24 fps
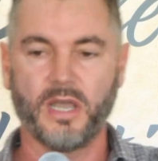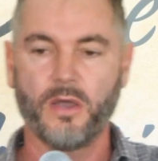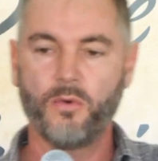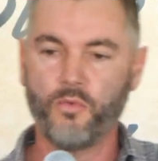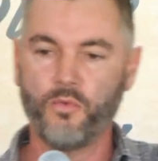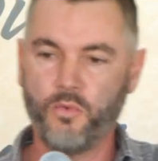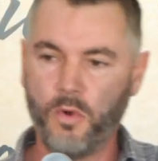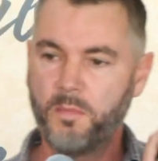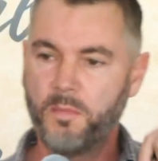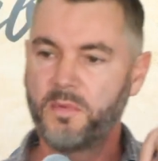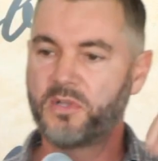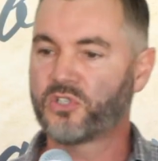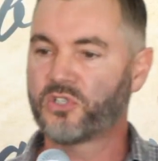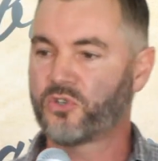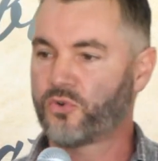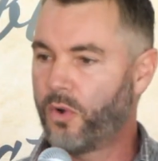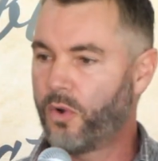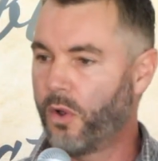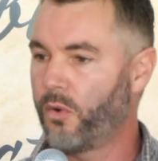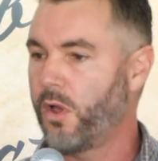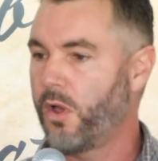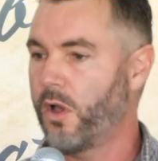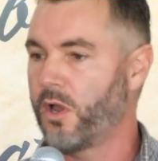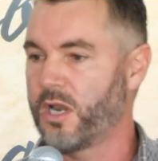a woman's
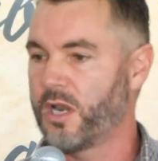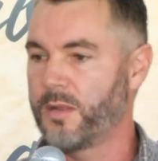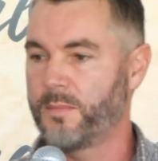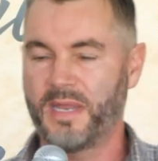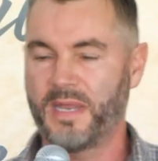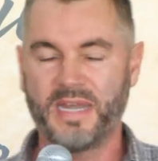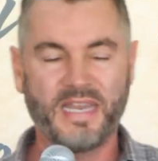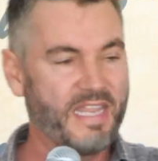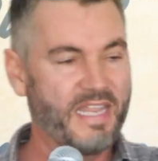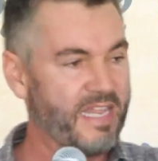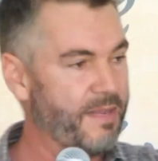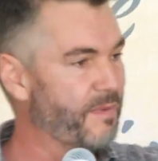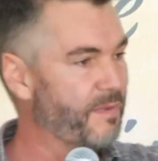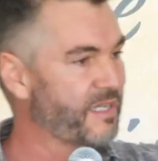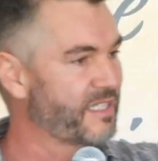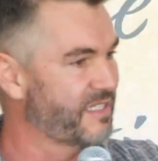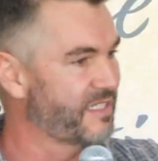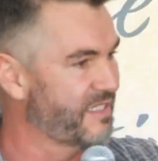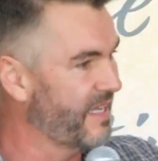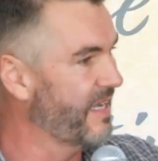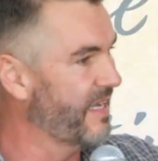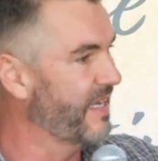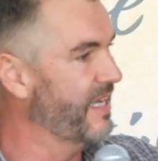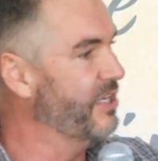role on him and he must
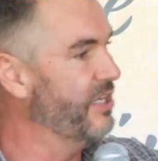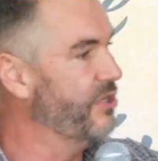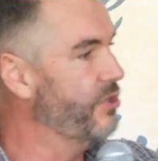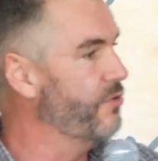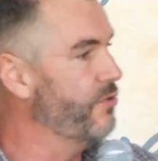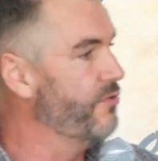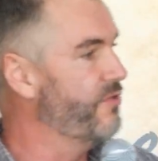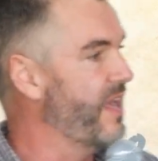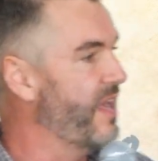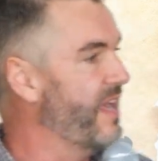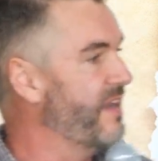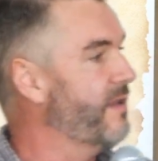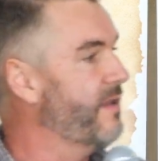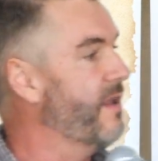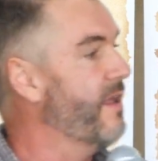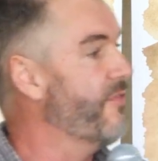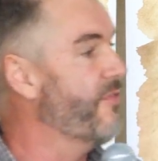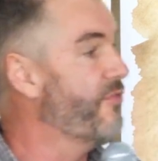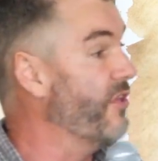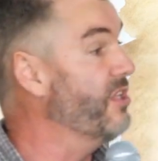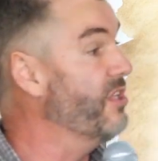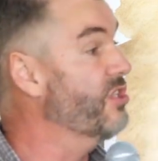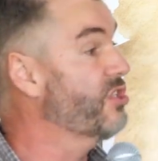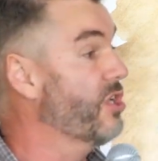suddenly do that,
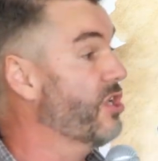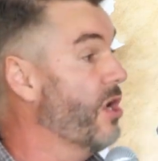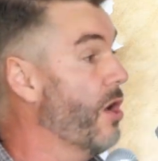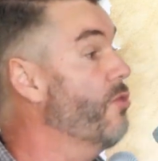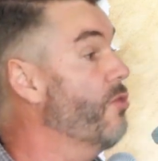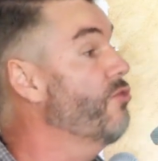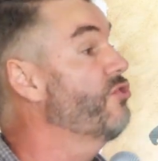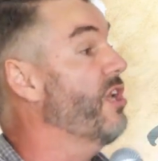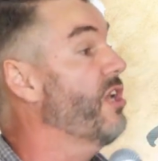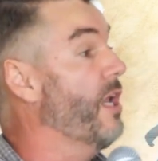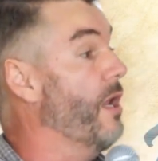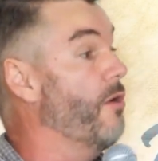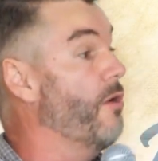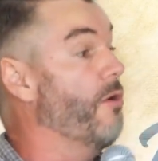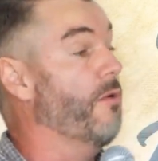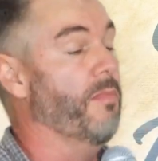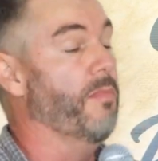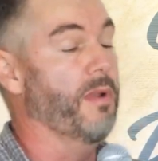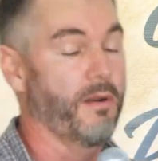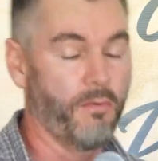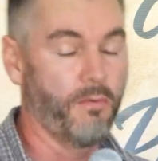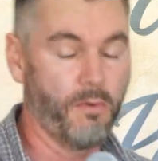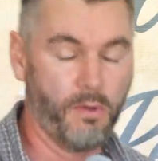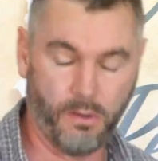things go
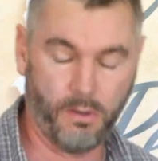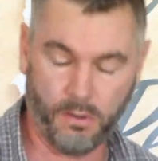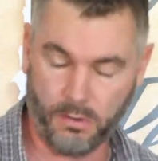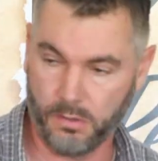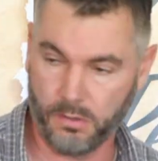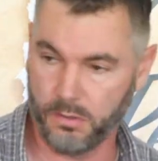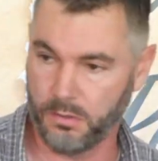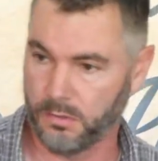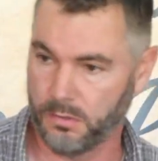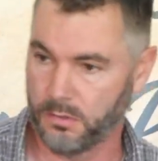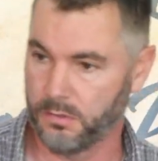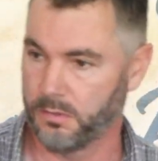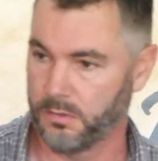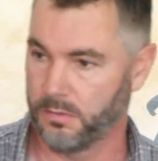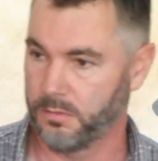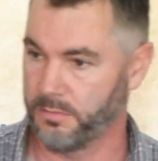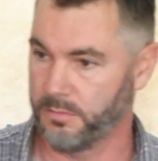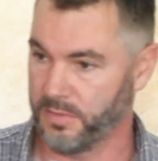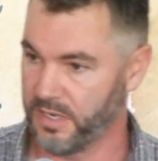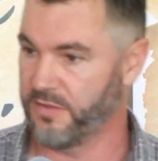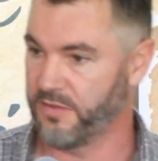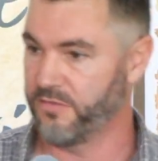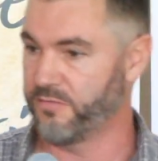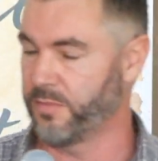terribly wrong.
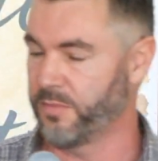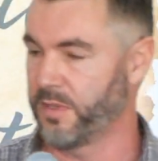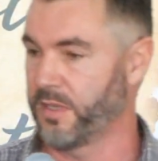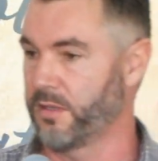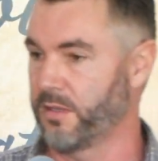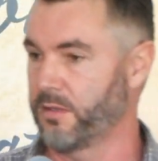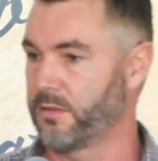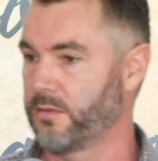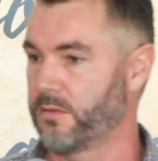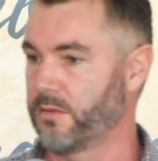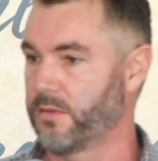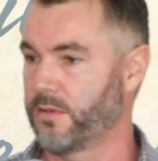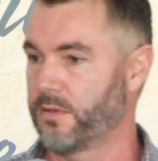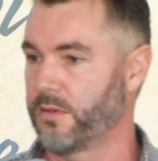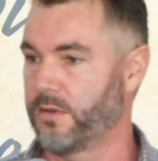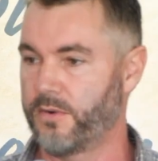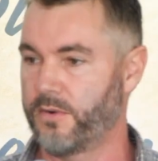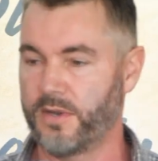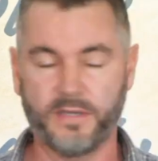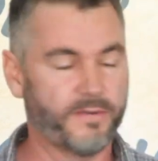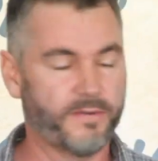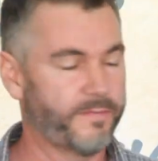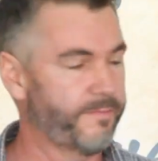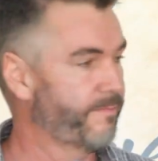Believe me. All
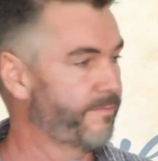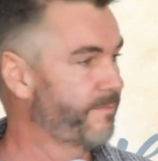right?